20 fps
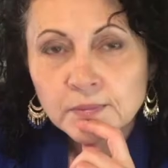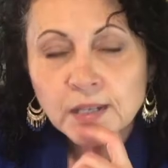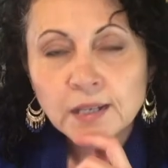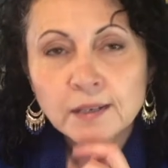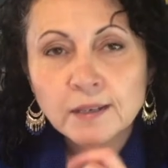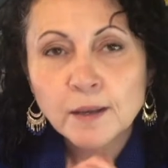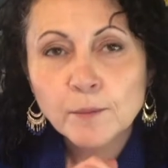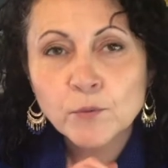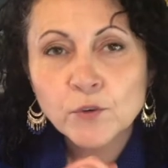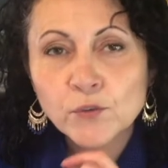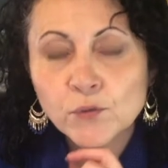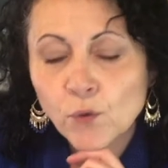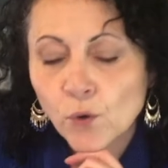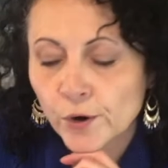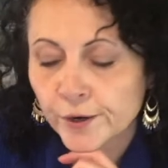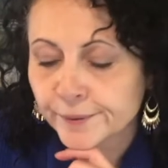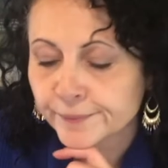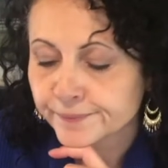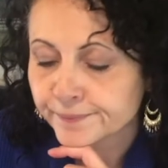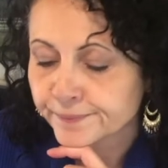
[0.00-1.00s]
Number
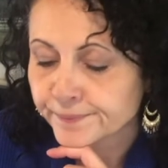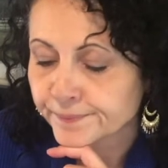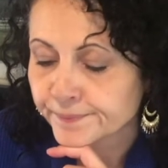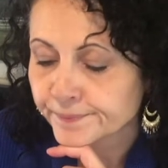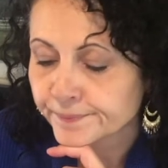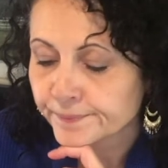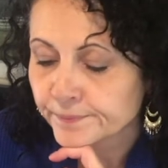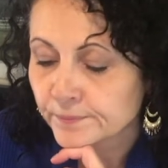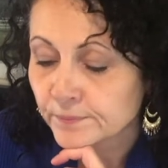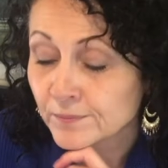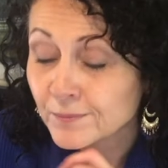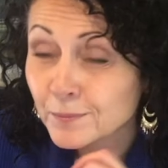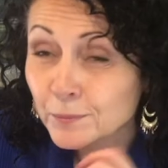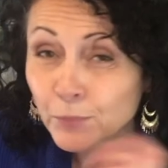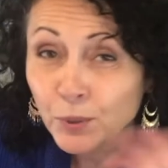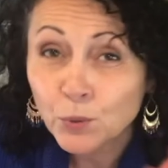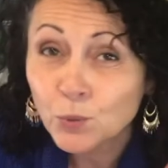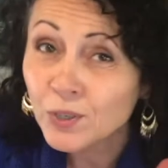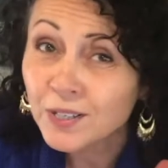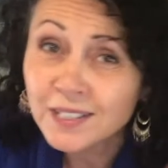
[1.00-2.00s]
four,
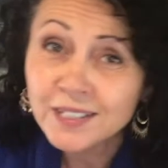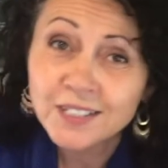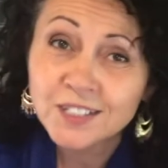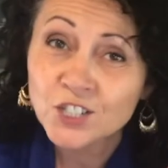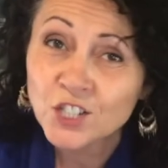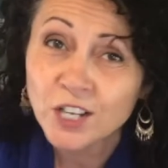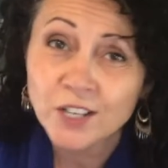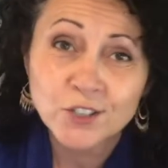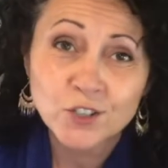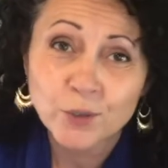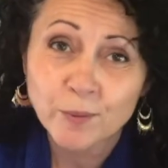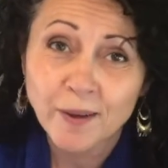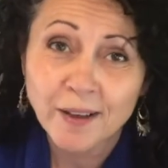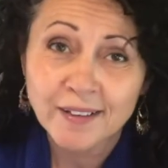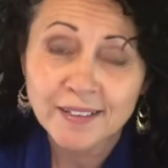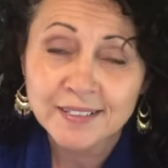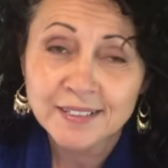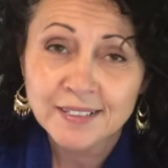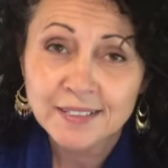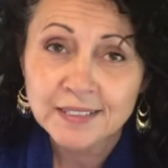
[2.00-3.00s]
be willing to change your
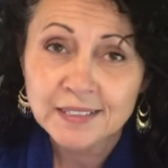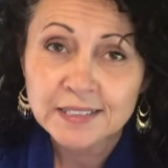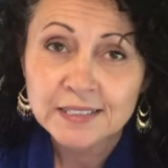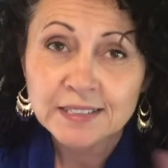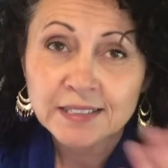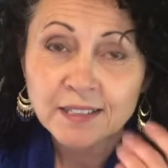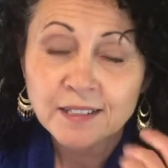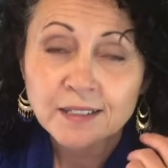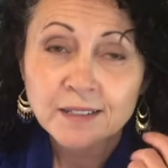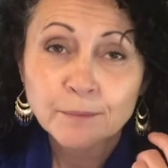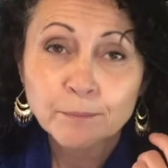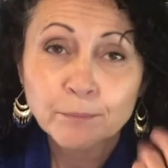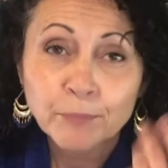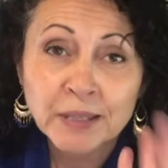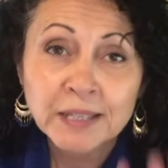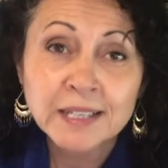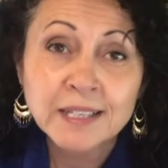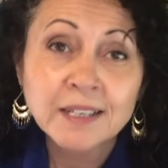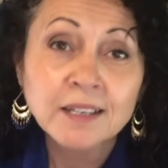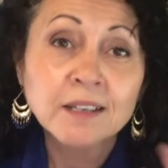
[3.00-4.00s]
mind.
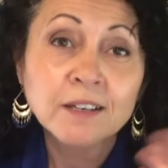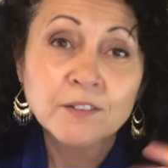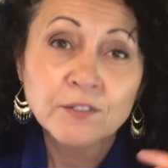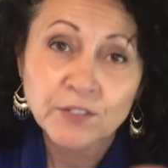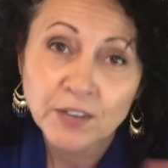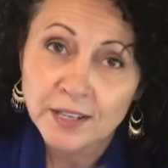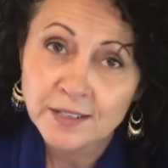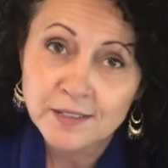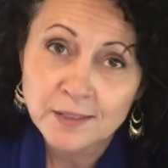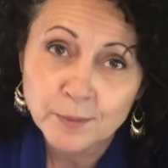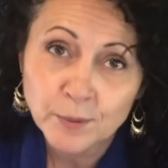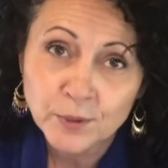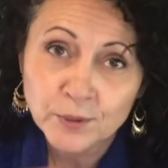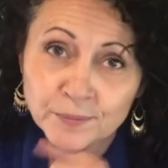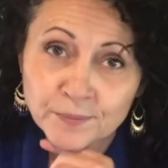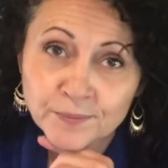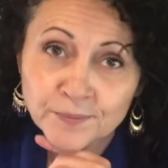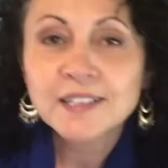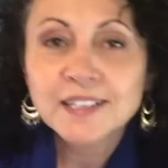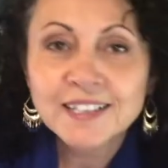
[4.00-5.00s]
Be flexible.
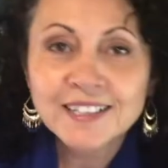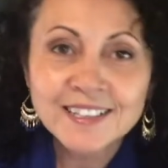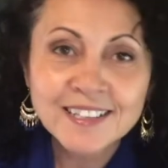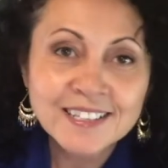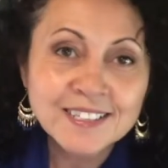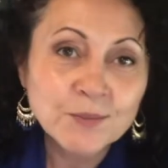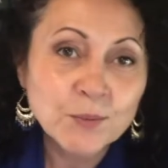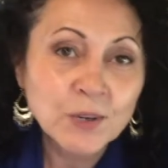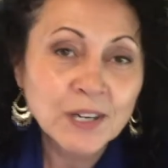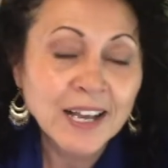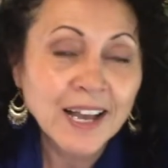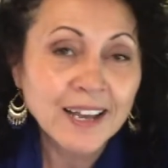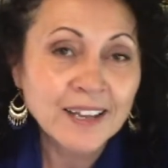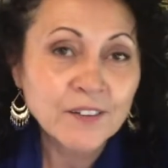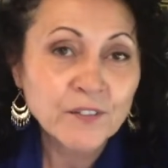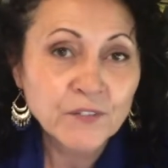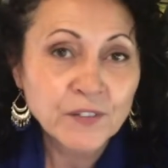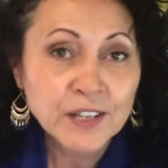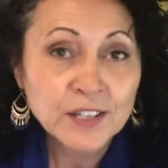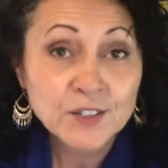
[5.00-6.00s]
This one kind of
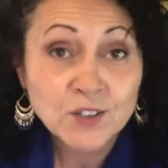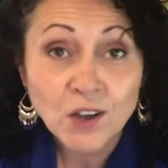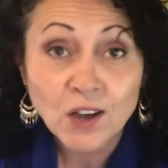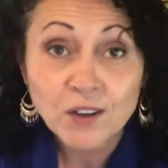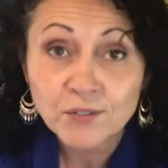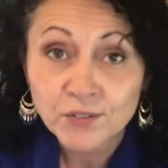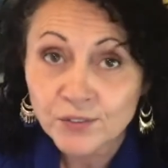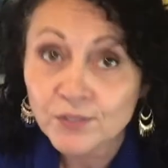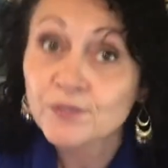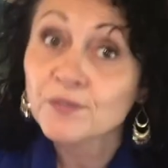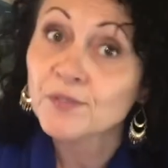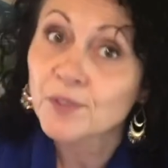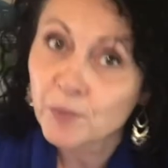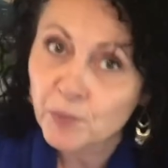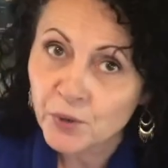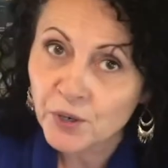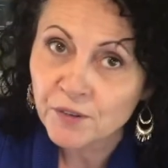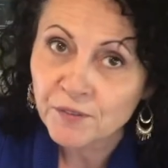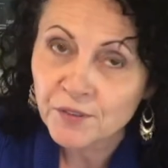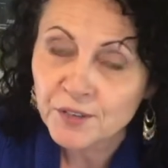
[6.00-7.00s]
feeds off of the
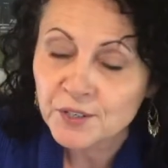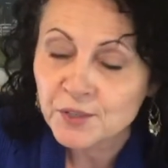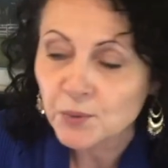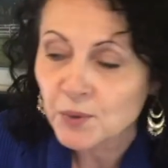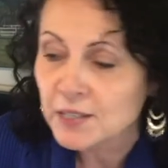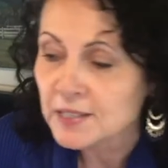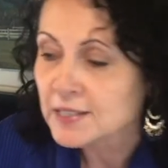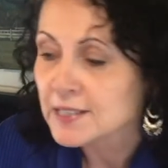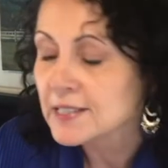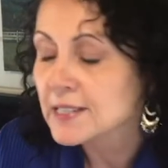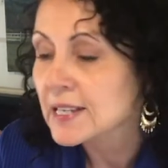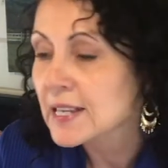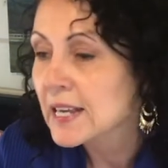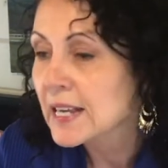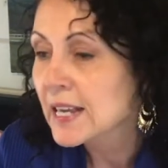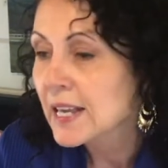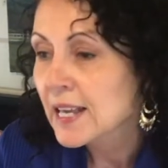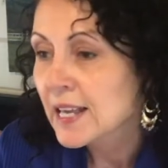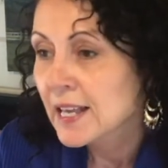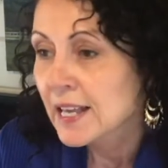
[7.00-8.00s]
previous ones.
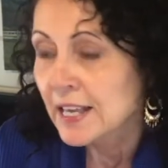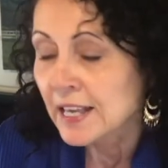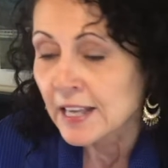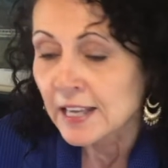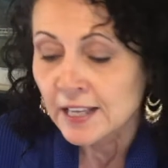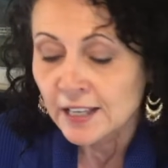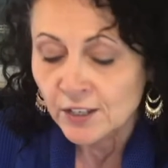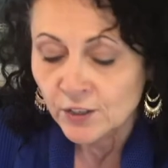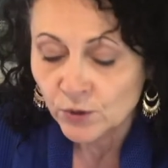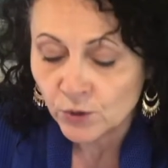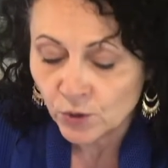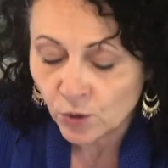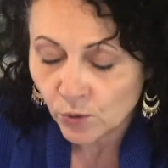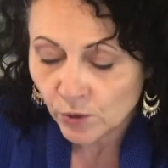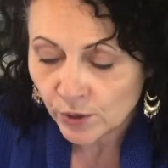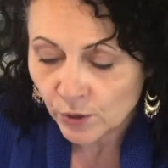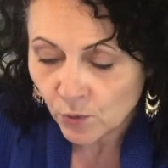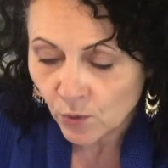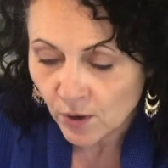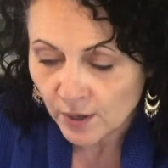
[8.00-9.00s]
You know what
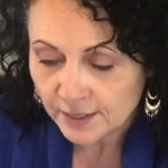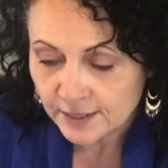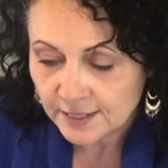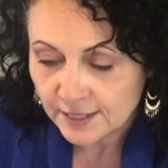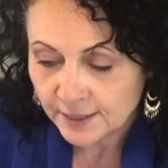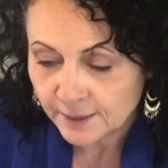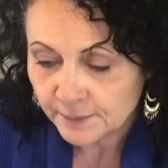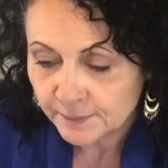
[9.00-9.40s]
you want.